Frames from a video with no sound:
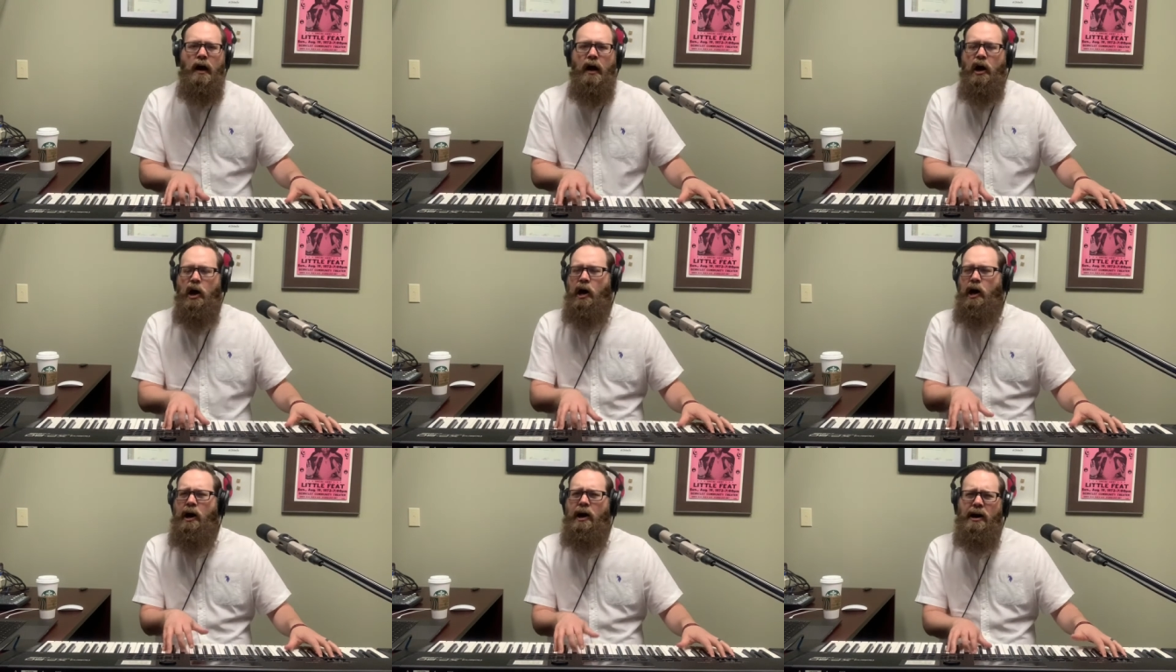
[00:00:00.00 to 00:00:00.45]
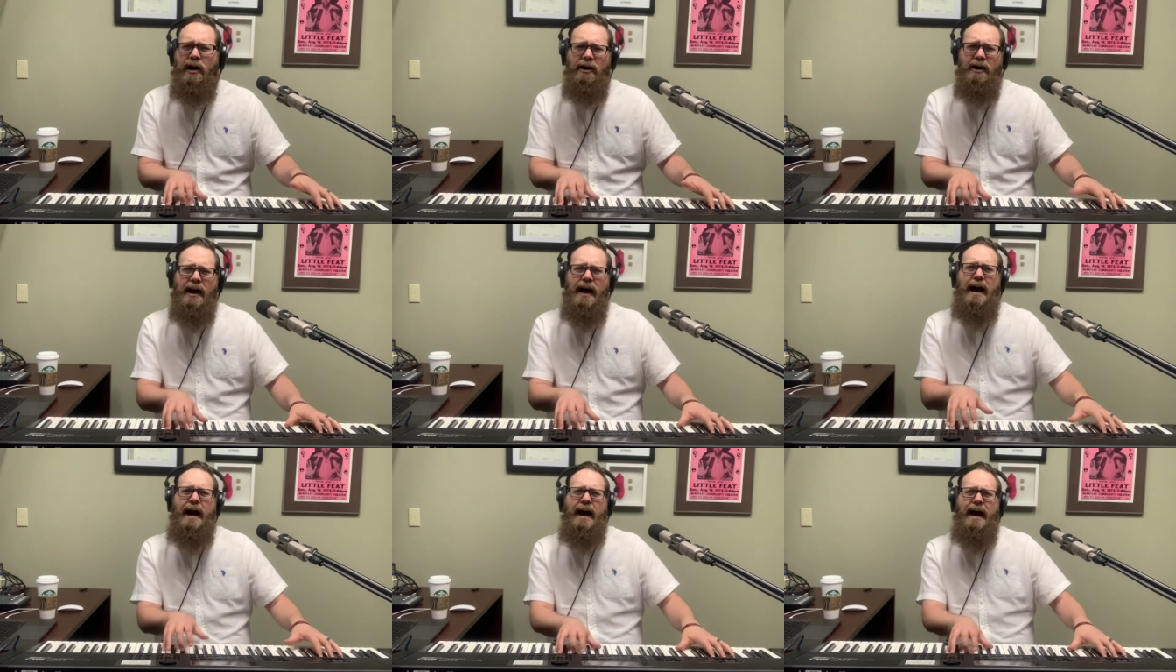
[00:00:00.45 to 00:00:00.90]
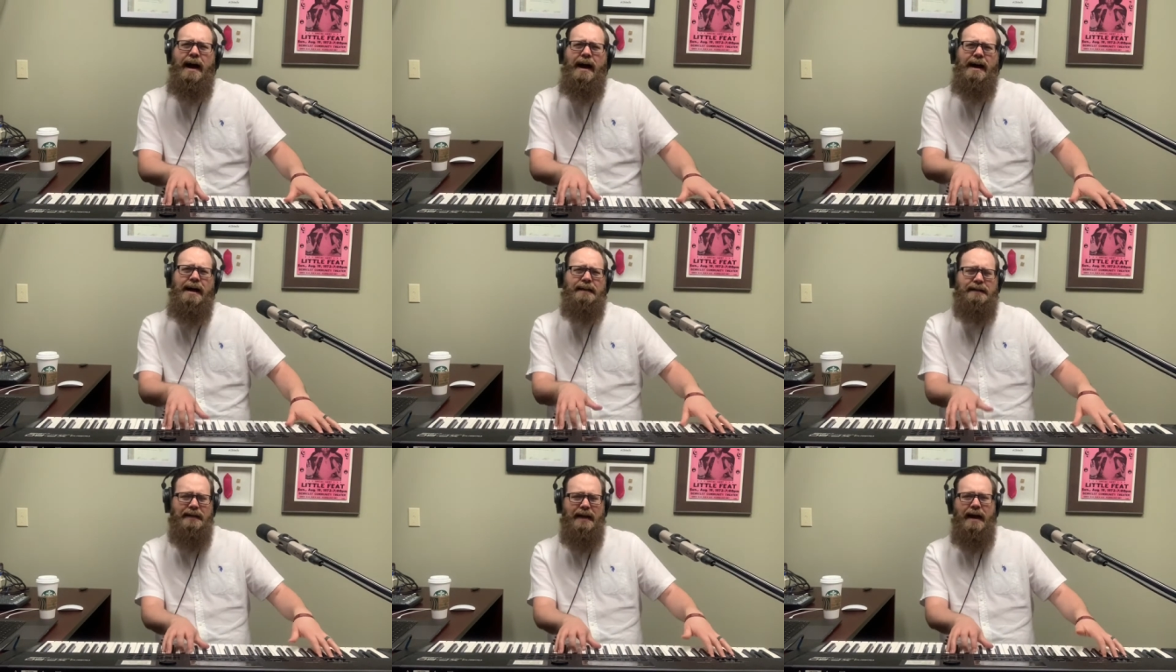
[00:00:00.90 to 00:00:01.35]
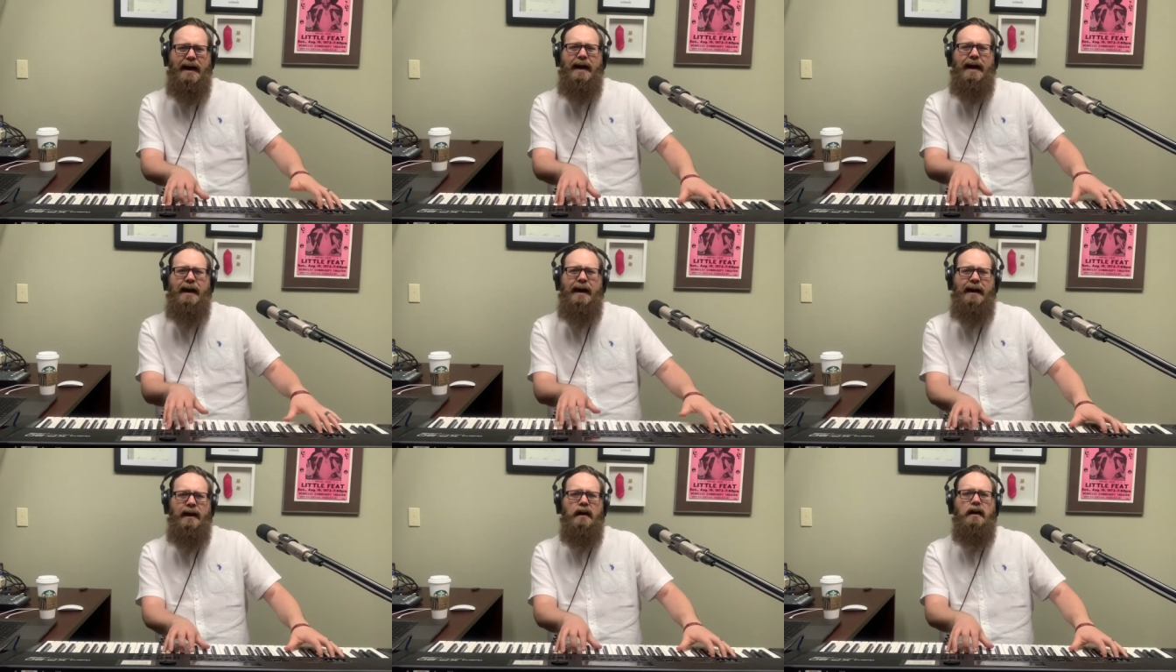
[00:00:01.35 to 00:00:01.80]
alright,
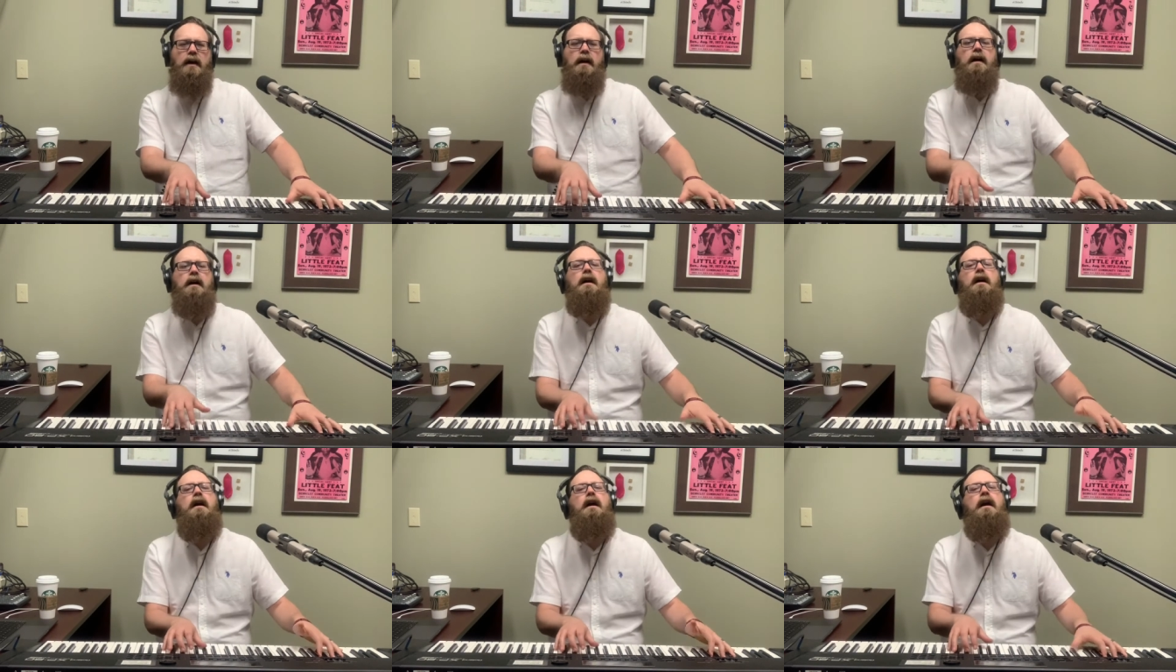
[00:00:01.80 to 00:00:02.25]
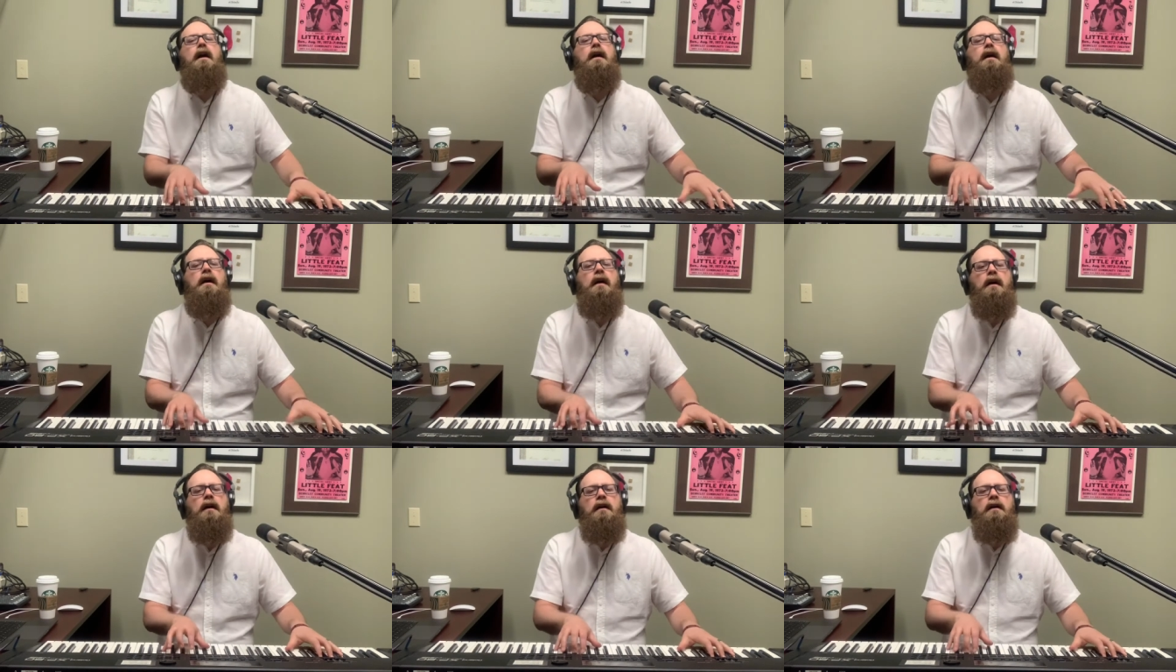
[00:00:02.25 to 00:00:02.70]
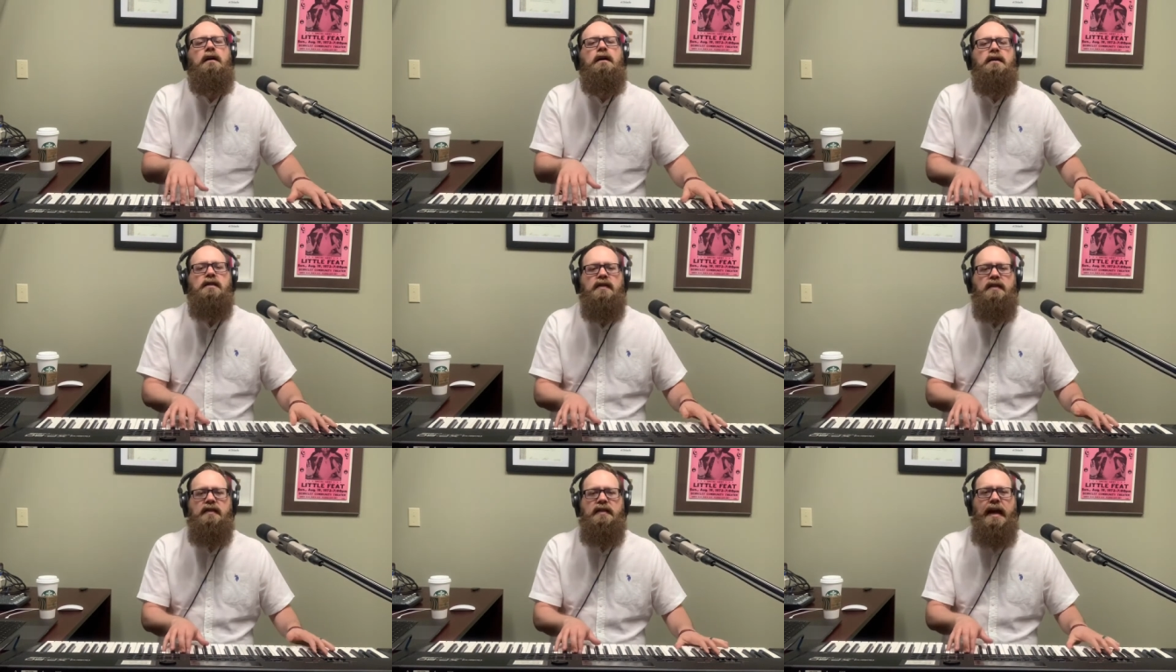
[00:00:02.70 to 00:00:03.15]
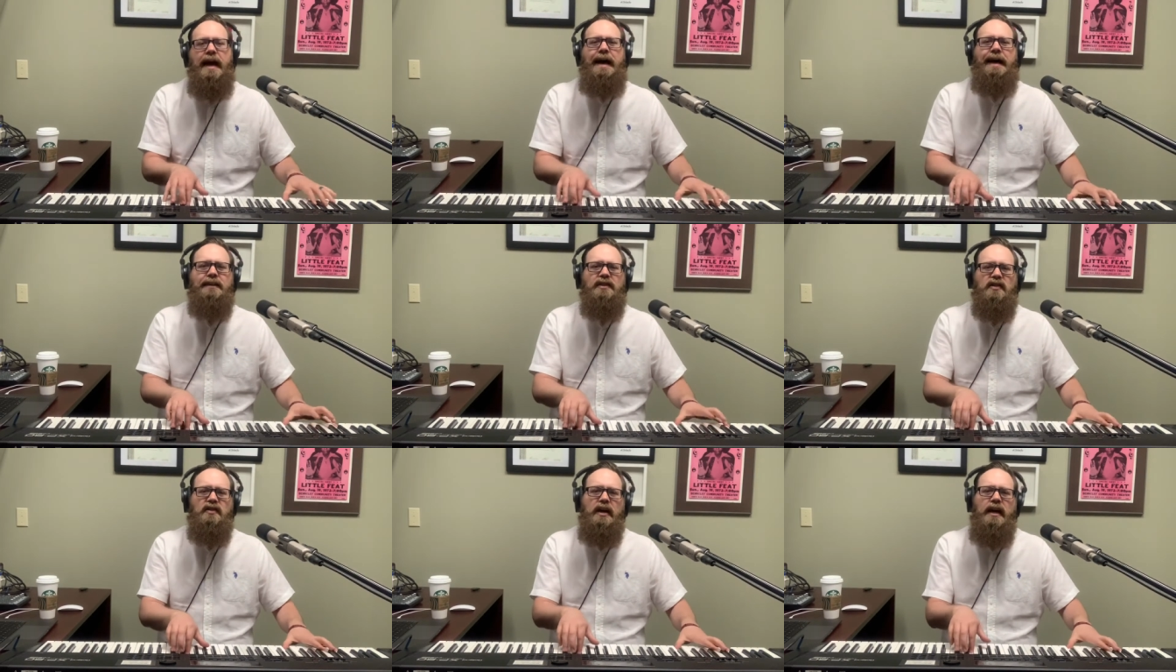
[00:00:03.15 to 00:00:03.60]
yeah.
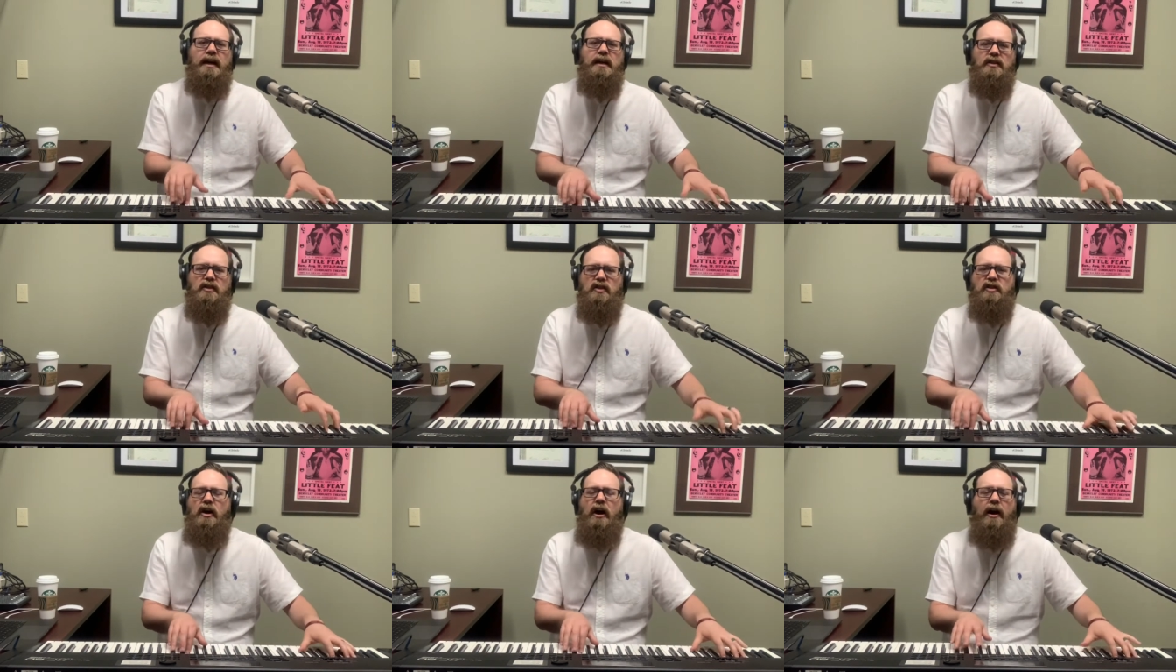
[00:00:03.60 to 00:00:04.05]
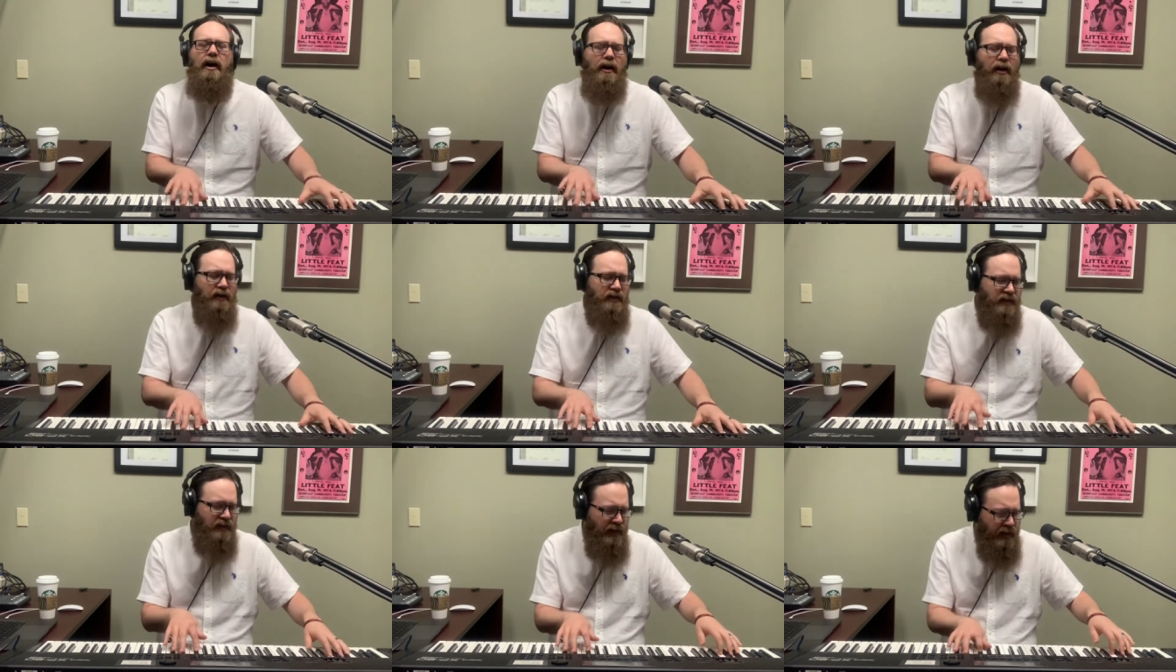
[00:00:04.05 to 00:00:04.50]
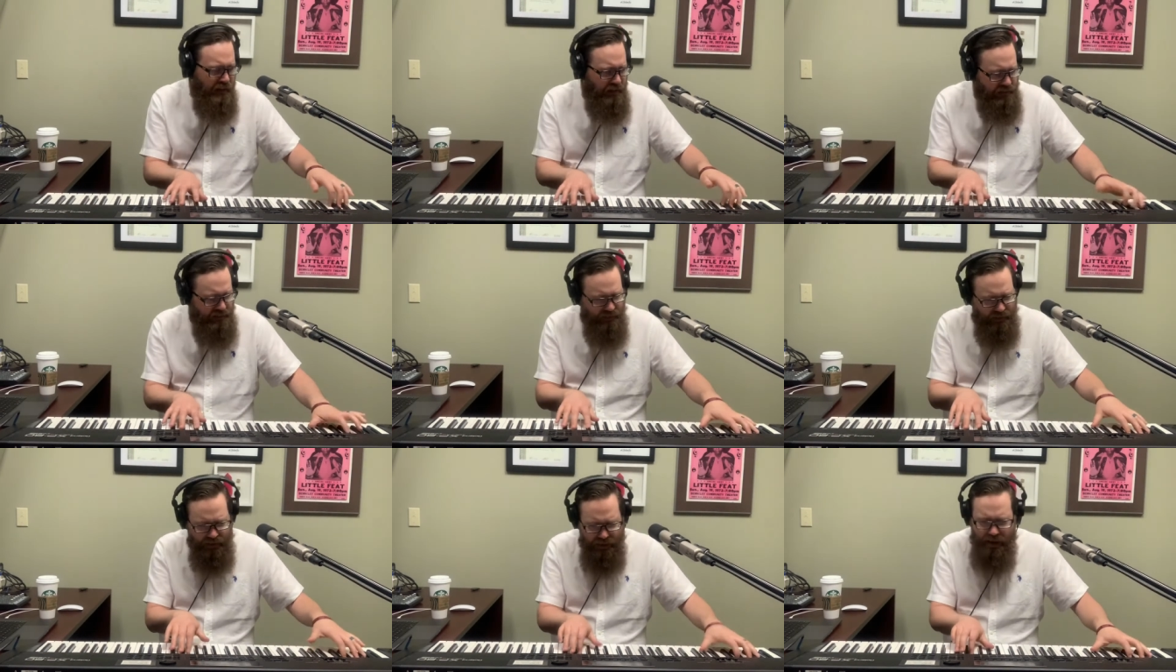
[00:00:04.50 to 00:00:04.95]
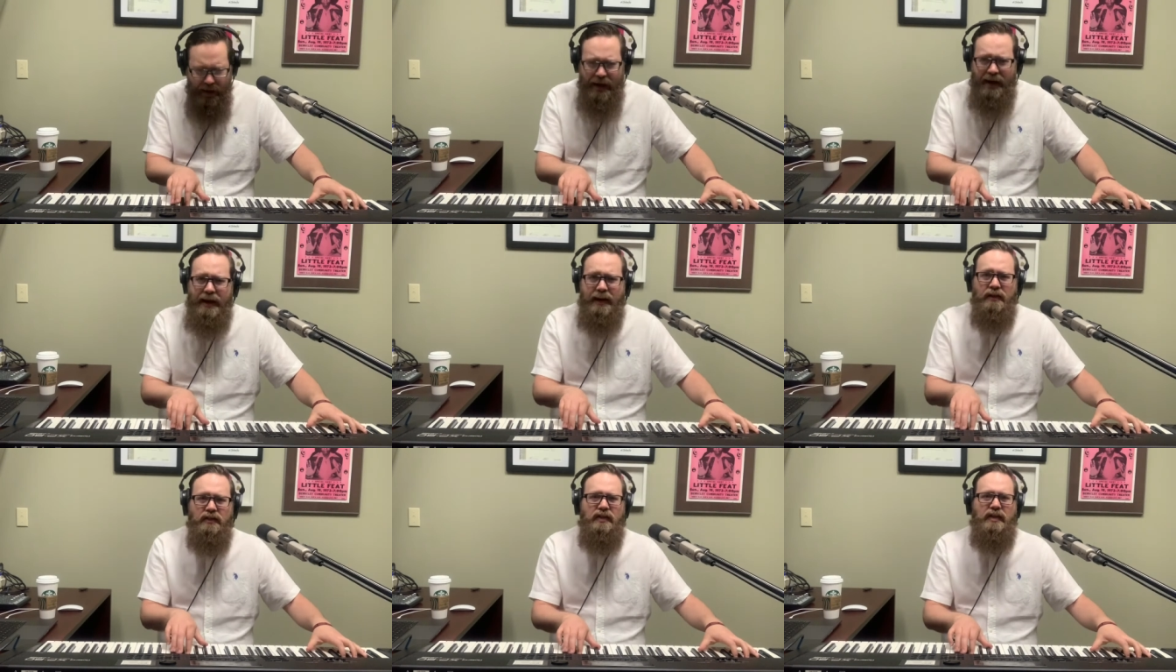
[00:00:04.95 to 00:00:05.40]
Says she talks to
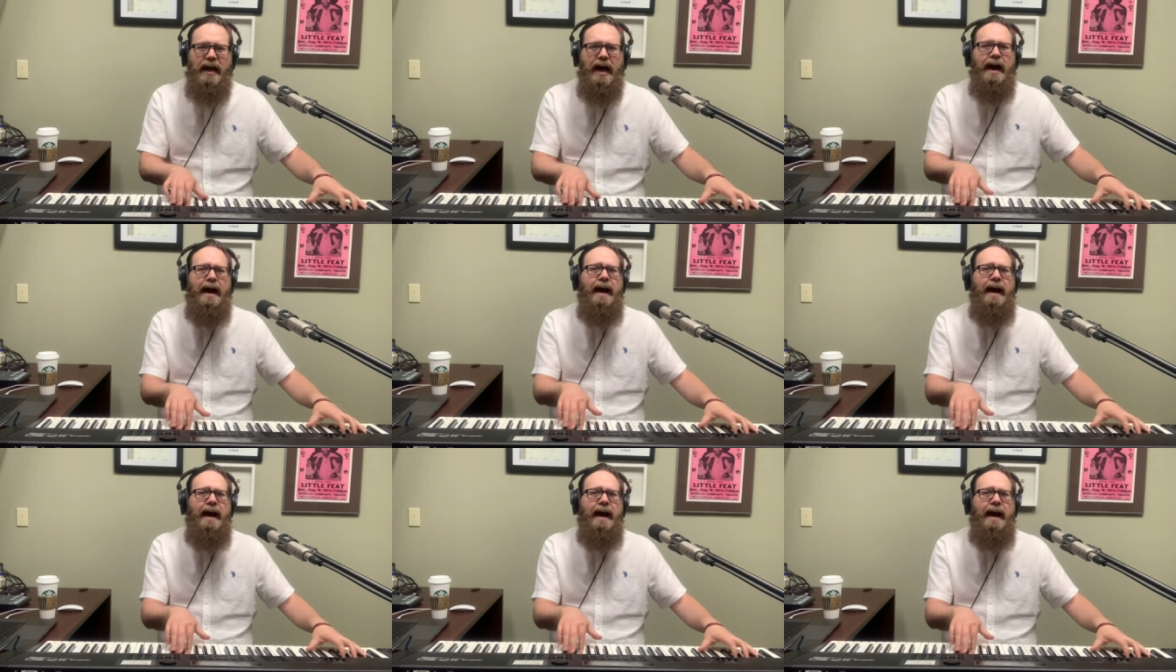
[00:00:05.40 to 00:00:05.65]
angels.